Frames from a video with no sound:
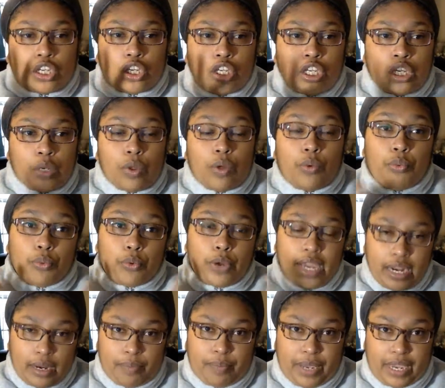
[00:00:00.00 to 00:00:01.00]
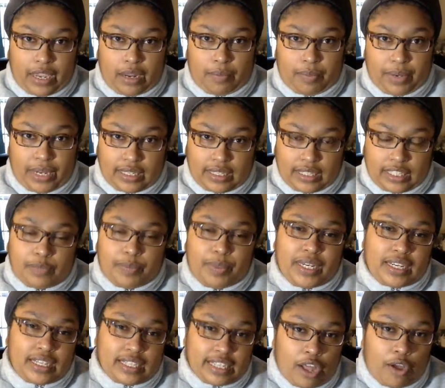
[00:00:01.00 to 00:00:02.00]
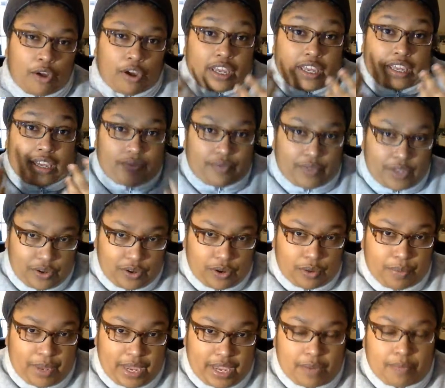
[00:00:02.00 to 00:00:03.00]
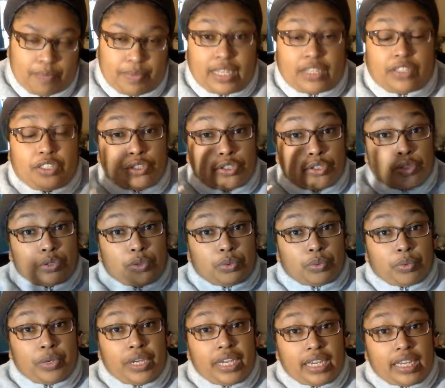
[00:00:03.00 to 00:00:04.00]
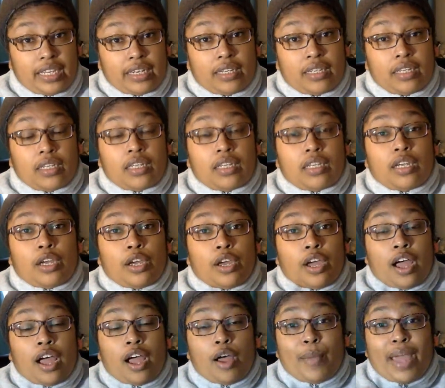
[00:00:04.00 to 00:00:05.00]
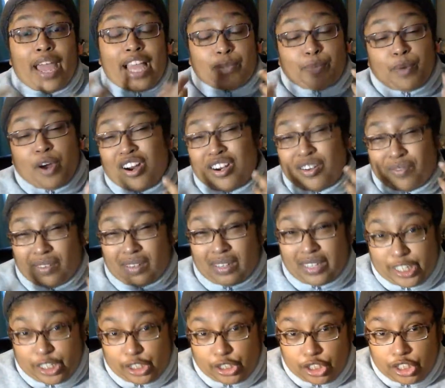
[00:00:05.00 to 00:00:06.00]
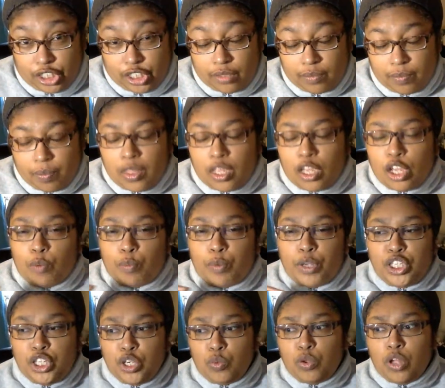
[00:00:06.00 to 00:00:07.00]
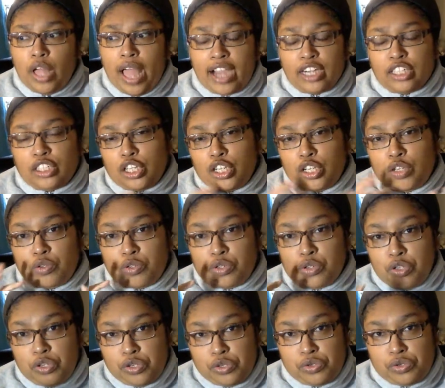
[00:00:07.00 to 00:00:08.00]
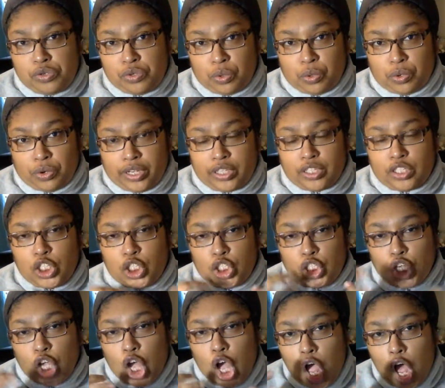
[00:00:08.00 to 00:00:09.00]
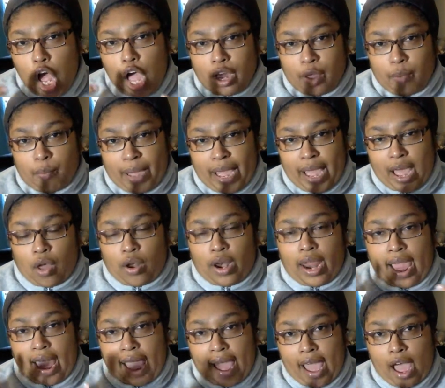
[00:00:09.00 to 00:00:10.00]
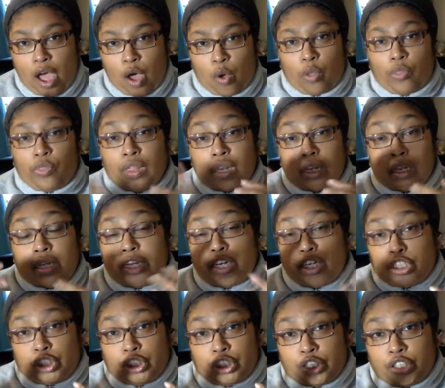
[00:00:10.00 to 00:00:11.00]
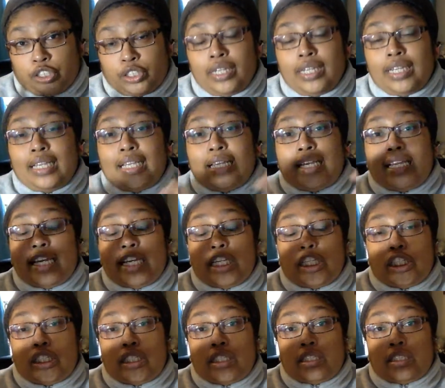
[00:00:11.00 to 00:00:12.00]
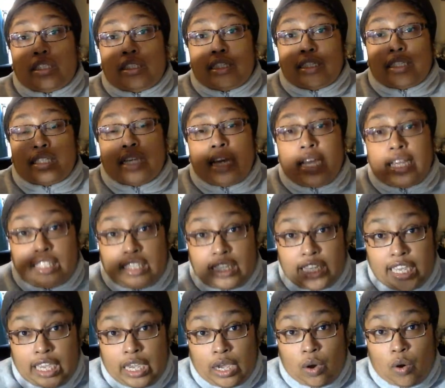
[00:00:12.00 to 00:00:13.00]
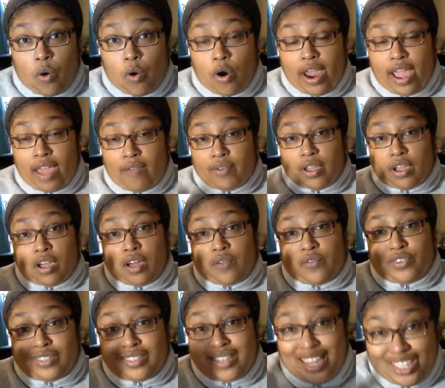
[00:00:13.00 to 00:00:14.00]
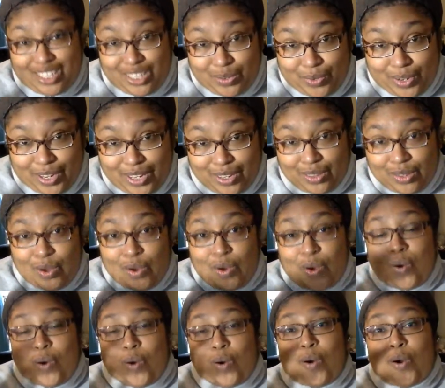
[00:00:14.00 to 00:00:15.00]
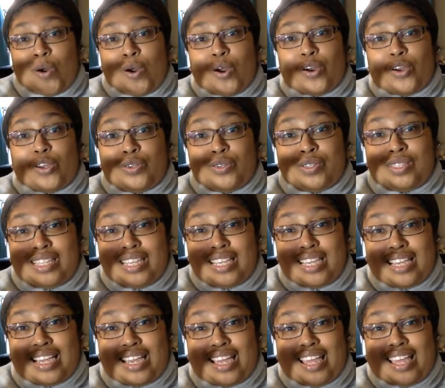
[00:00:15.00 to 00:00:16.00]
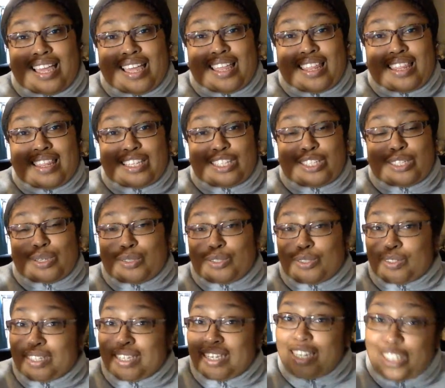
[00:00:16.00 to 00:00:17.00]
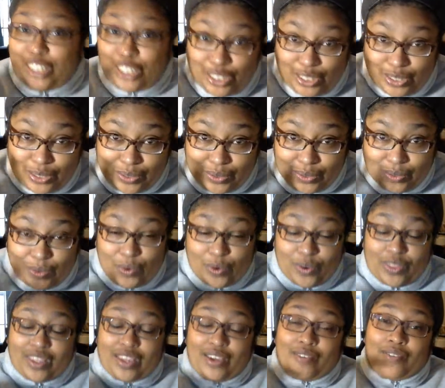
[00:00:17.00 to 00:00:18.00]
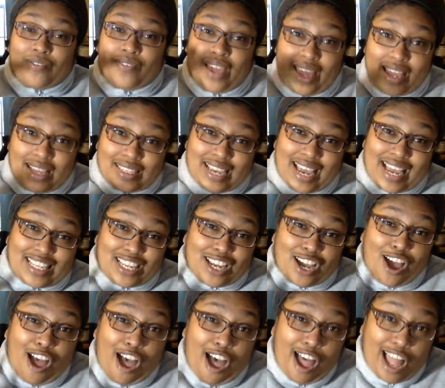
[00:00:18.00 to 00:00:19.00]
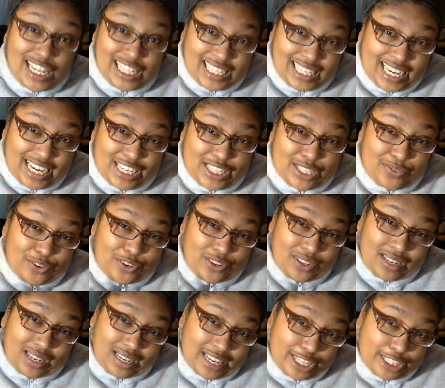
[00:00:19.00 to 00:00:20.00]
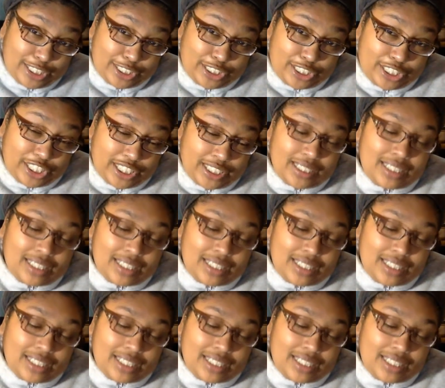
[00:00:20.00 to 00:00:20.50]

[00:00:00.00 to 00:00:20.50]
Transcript: You will read opinion pieces because I'll give you opinion pieces to read as part of literature, but you will actually use news stories to talk about how the literature is discussing or having a conversation with, or using the social issue or the event as context for the literature.